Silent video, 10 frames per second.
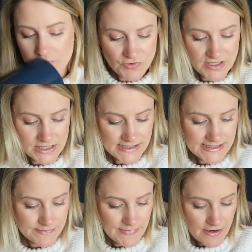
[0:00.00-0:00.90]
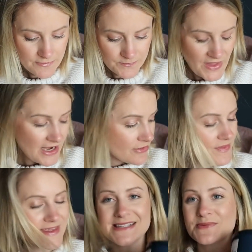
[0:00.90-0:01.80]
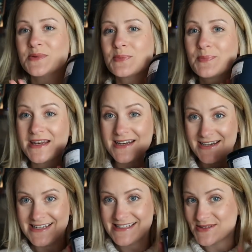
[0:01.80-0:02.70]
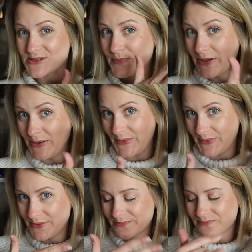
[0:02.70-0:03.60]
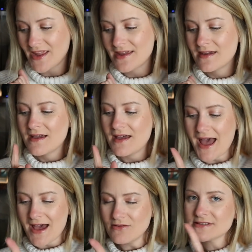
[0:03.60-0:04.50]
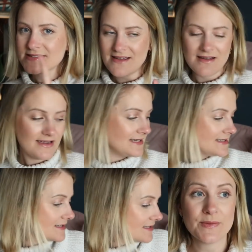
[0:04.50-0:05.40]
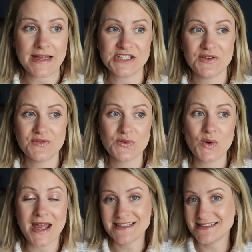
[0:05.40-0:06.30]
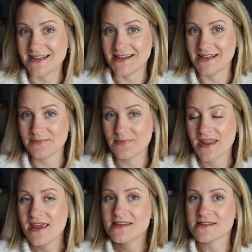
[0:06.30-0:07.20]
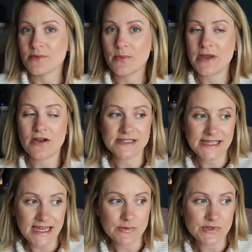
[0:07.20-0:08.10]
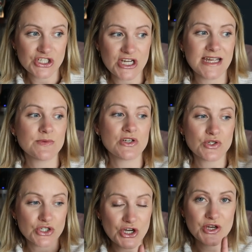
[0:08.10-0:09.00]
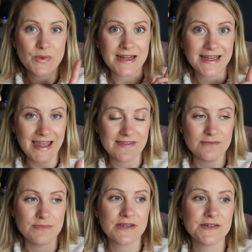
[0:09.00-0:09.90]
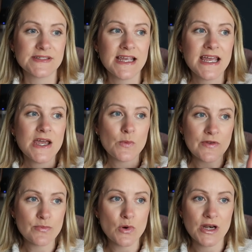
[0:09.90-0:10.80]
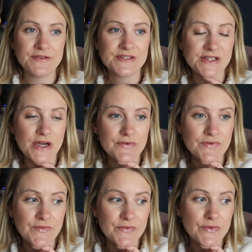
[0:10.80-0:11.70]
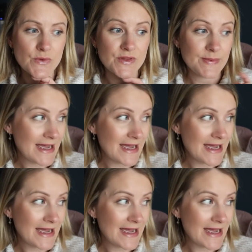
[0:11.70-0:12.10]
Really nice smell, and I thought this would be nice. It's blue, outside for the patio for entertaining. So when we get our tables and chairs, which I'll show you when I get them because we've bought a load of stuff for the